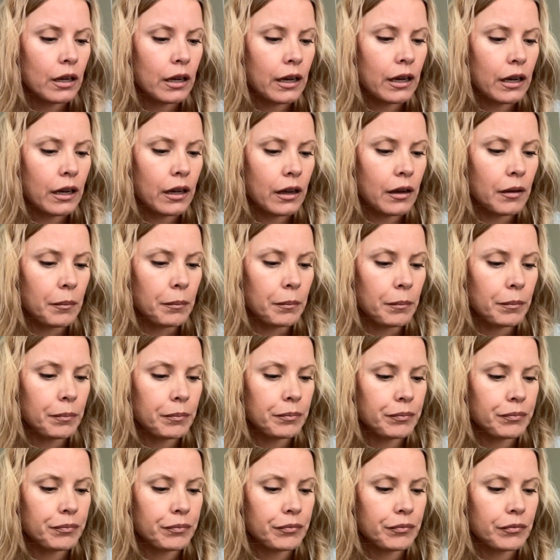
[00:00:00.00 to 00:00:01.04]

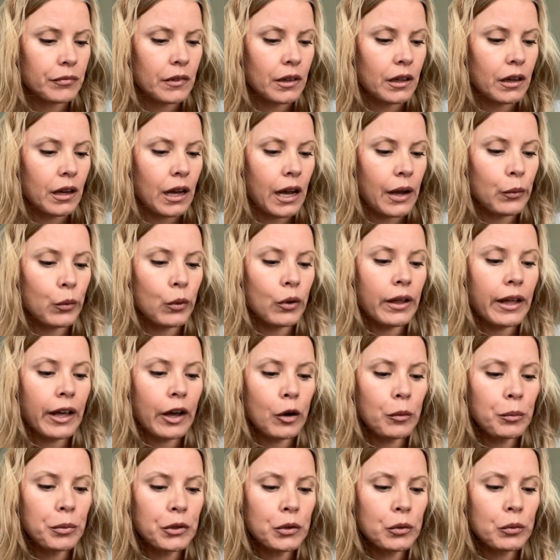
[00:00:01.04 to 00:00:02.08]
Um, I will
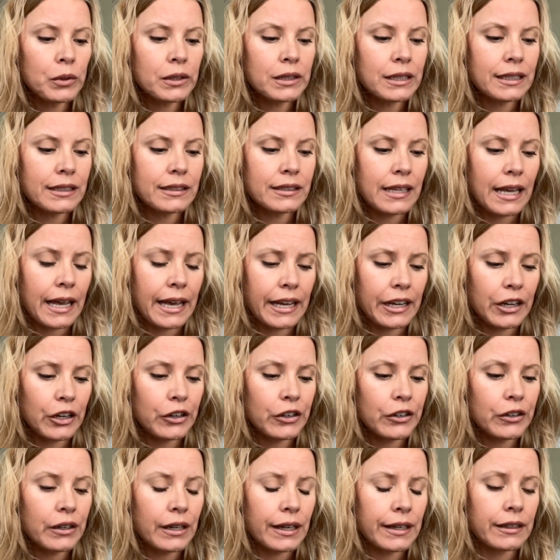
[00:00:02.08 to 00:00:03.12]
help you release
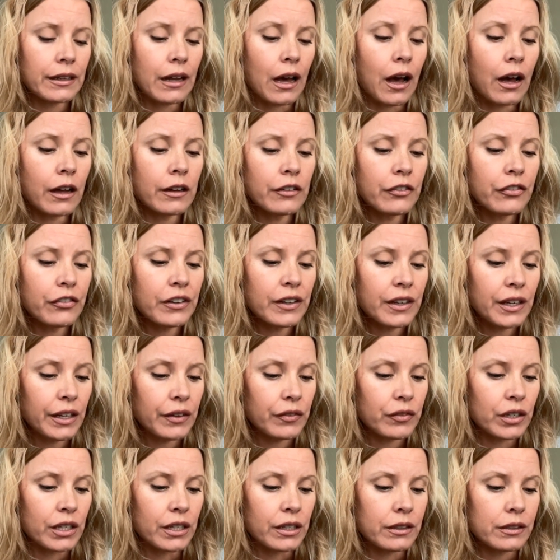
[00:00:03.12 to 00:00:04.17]
anger and
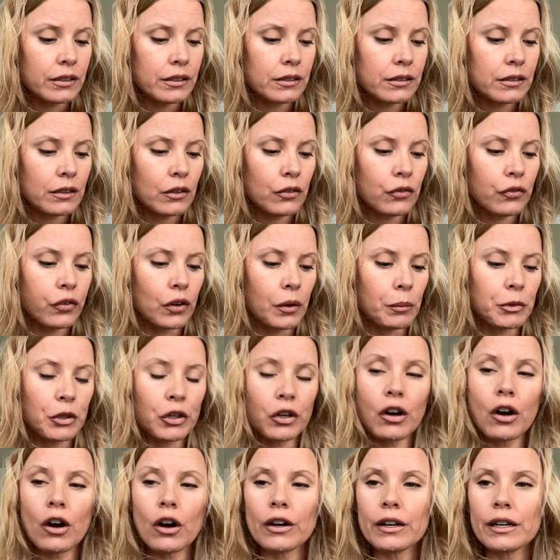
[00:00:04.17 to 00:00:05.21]
unforgiveness from your
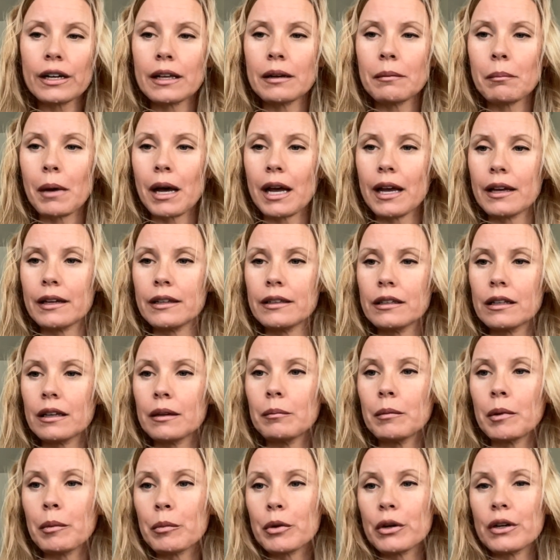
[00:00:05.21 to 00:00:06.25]
heart and mind.
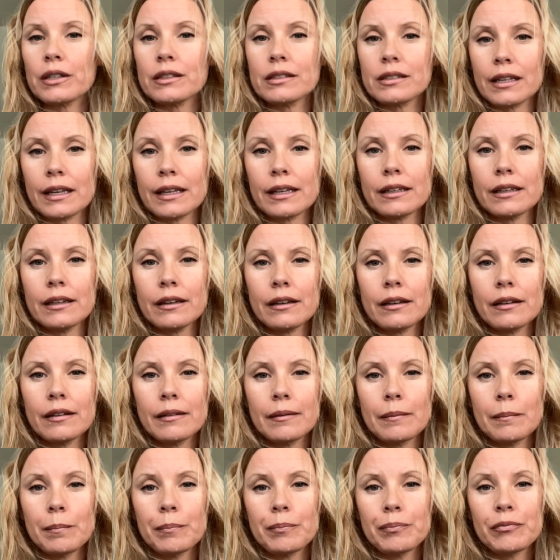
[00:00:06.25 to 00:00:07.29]
And remember, it said,
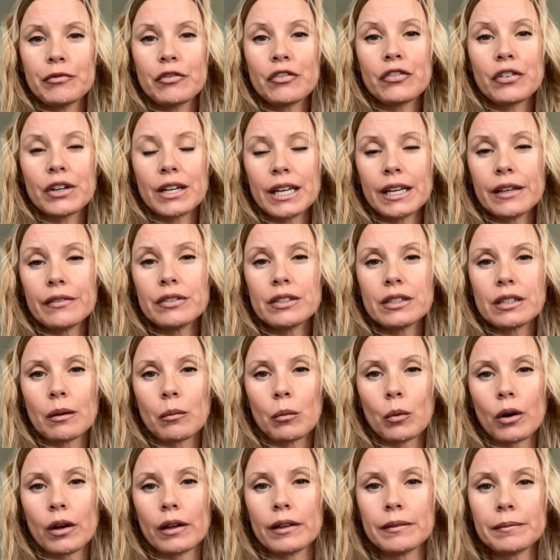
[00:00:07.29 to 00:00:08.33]
forgive
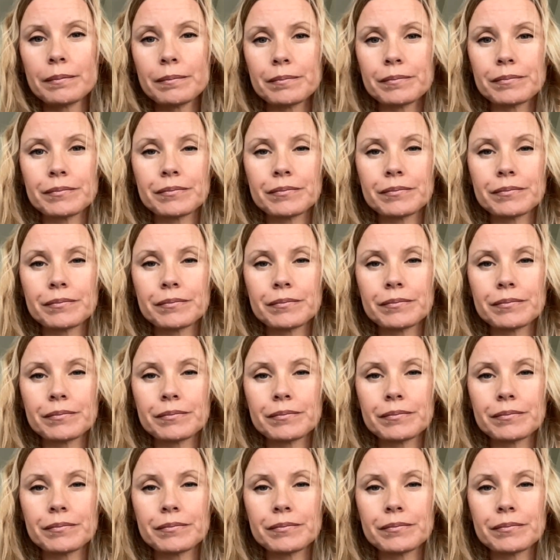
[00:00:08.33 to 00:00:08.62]
someone.